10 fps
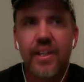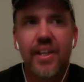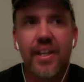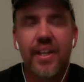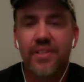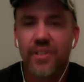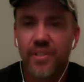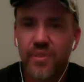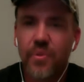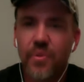And I took a
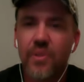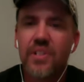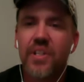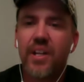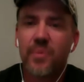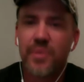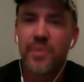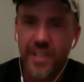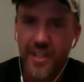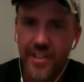few more steps,
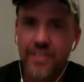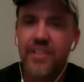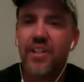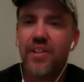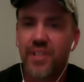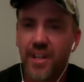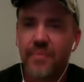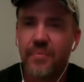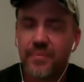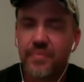and the tears
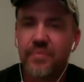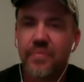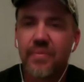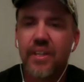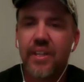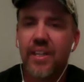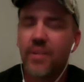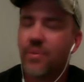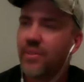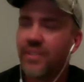came. And they
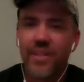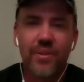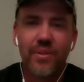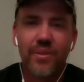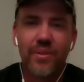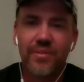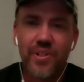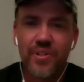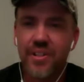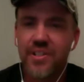weren't
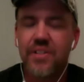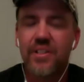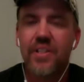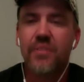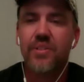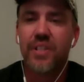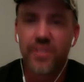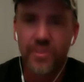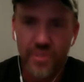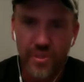frustrated tears. They were
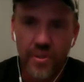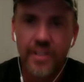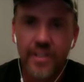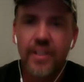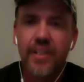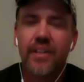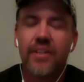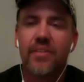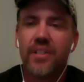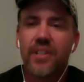tears of joy.
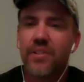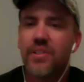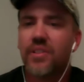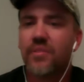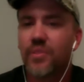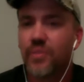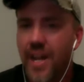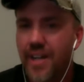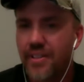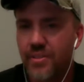They were tears of
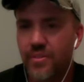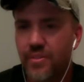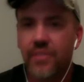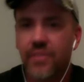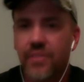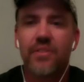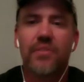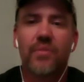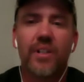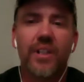gratitude. They were tears
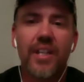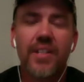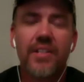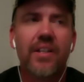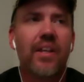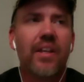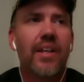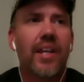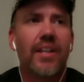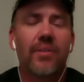of release,
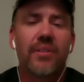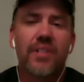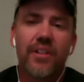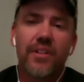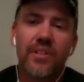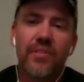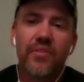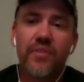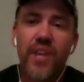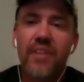and they were tears of
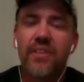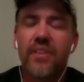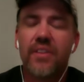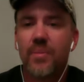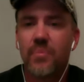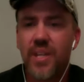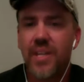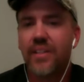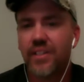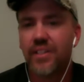faith
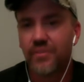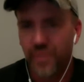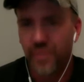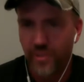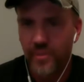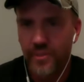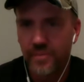being confirmed.